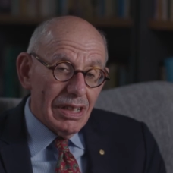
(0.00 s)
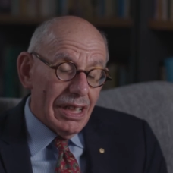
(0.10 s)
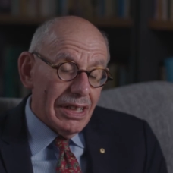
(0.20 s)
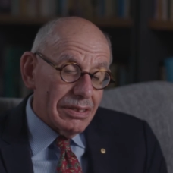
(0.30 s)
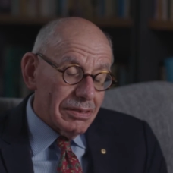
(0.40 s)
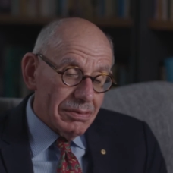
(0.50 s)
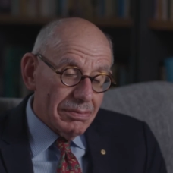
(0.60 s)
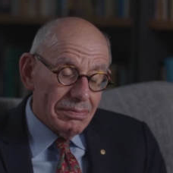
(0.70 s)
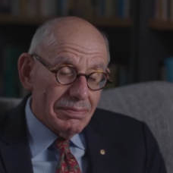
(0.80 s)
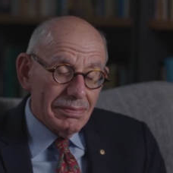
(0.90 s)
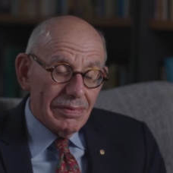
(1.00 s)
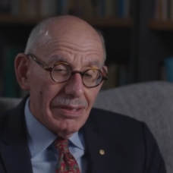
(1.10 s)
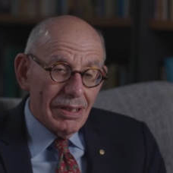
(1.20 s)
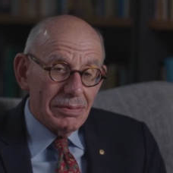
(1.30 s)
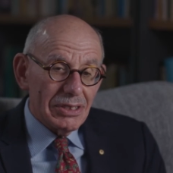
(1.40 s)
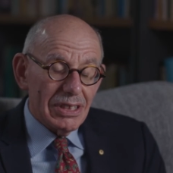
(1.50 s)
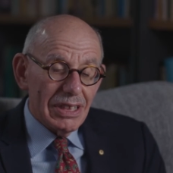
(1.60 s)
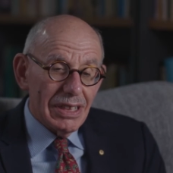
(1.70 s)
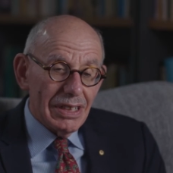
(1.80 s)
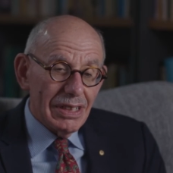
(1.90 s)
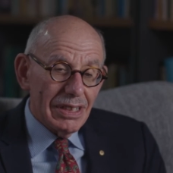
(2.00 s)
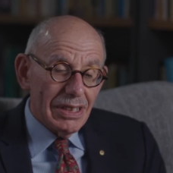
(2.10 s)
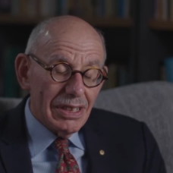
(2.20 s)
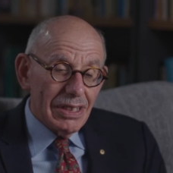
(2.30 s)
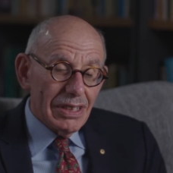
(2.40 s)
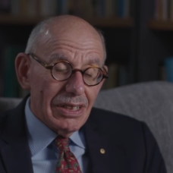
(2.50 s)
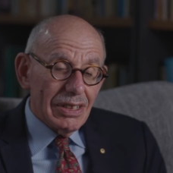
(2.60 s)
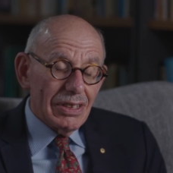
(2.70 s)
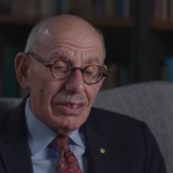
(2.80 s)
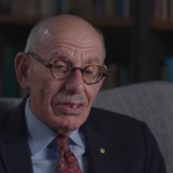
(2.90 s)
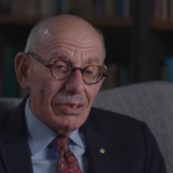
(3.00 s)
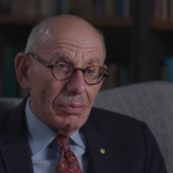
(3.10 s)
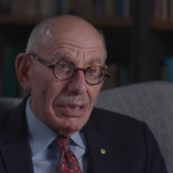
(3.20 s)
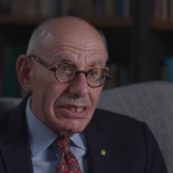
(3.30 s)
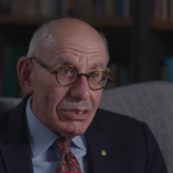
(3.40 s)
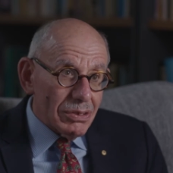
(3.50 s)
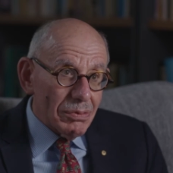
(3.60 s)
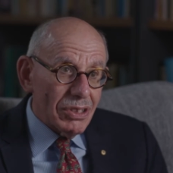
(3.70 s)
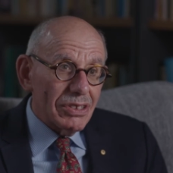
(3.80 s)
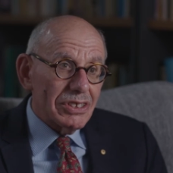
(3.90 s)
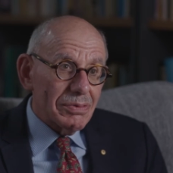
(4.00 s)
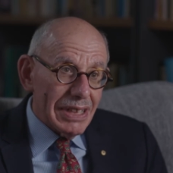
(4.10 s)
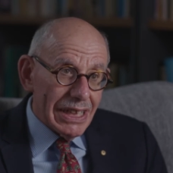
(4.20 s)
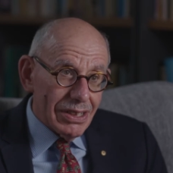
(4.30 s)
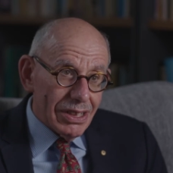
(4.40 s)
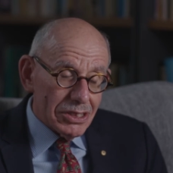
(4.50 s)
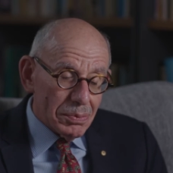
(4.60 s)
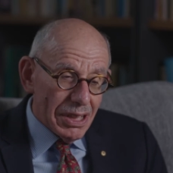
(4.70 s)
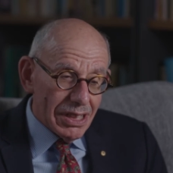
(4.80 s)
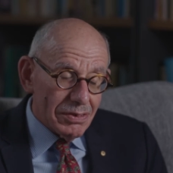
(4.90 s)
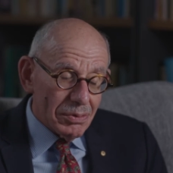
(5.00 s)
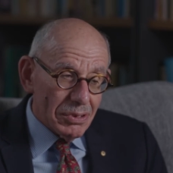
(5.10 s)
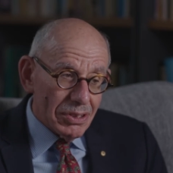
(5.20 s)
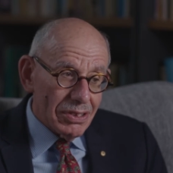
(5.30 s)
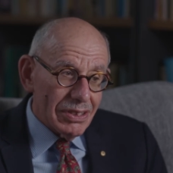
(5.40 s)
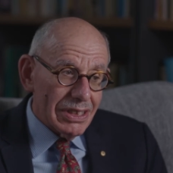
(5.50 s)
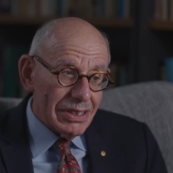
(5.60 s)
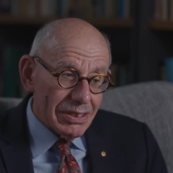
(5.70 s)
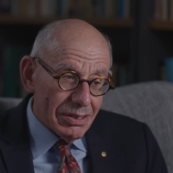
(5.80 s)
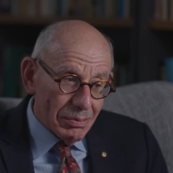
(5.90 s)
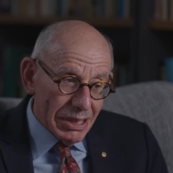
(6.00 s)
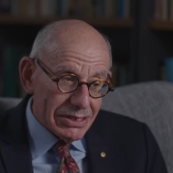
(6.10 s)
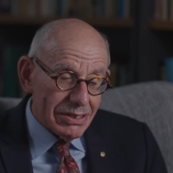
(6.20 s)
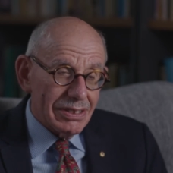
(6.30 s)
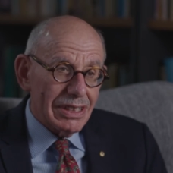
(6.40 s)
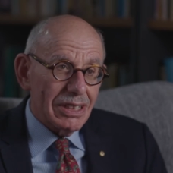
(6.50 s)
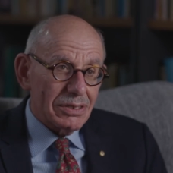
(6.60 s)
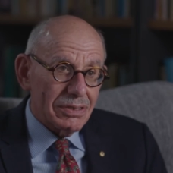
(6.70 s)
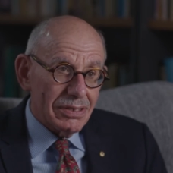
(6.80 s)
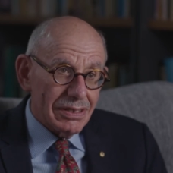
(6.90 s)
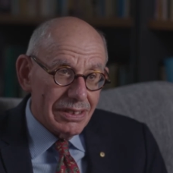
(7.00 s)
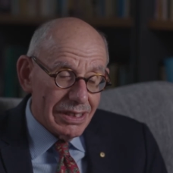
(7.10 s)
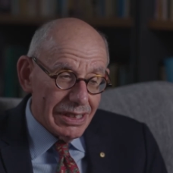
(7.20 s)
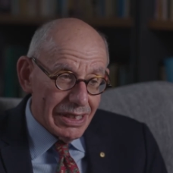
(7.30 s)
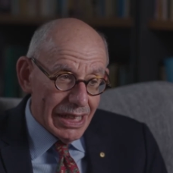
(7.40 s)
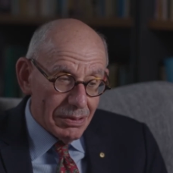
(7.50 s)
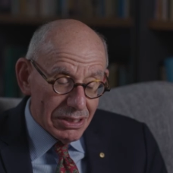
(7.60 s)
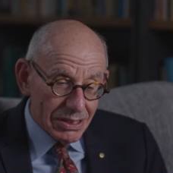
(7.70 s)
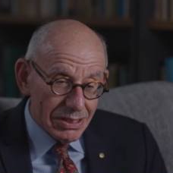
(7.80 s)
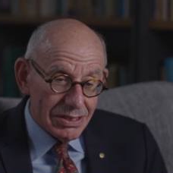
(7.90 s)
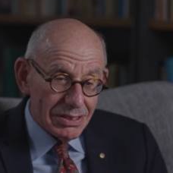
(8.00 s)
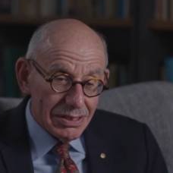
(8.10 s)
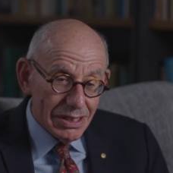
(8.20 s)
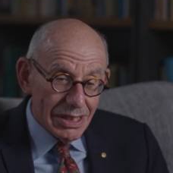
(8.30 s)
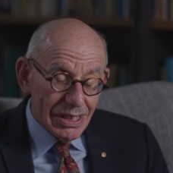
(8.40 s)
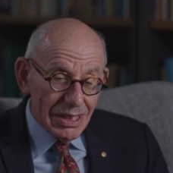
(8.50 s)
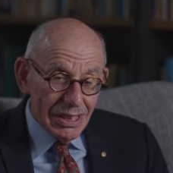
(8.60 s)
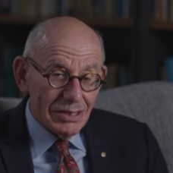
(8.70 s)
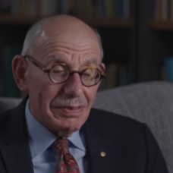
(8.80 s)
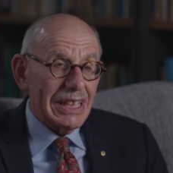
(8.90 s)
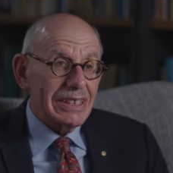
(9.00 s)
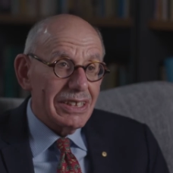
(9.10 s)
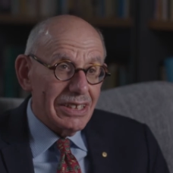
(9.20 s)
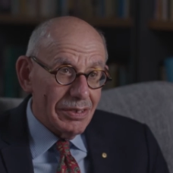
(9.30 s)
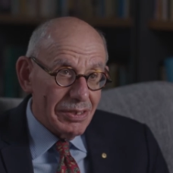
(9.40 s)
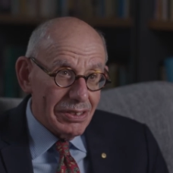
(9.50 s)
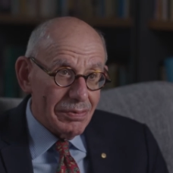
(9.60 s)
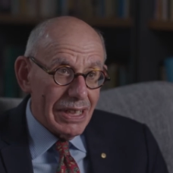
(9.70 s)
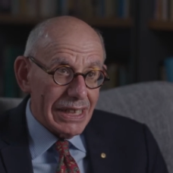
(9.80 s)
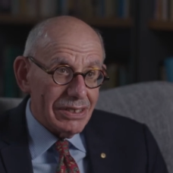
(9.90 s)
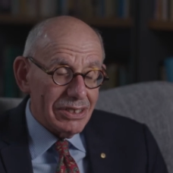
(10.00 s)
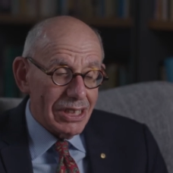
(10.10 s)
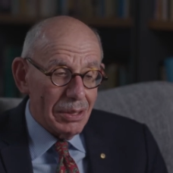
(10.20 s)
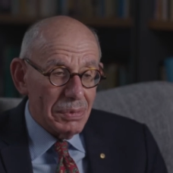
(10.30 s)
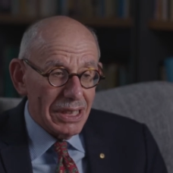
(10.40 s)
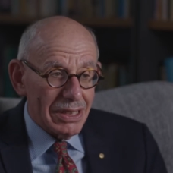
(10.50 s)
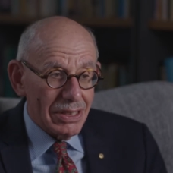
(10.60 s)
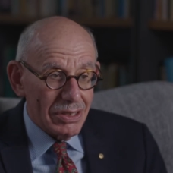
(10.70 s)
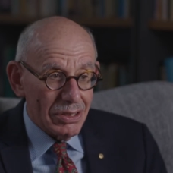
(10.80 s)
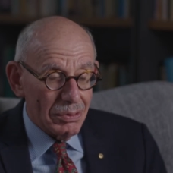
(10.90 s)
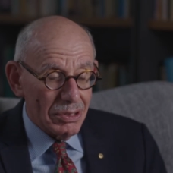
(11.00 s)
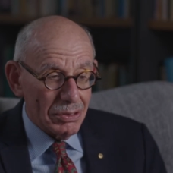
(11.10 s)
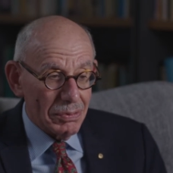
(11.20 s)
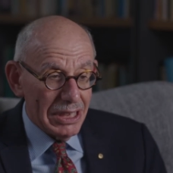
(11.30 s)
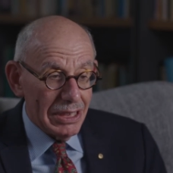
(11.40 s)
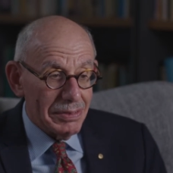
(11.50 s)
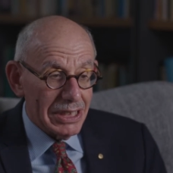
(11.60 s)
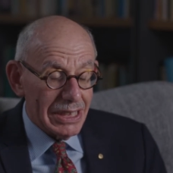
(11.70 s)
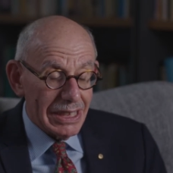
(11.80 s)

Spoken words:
and obviously the Western world is a very large part of the world, and the Western cultural inheritance is a very significant factor shaping the world we live in.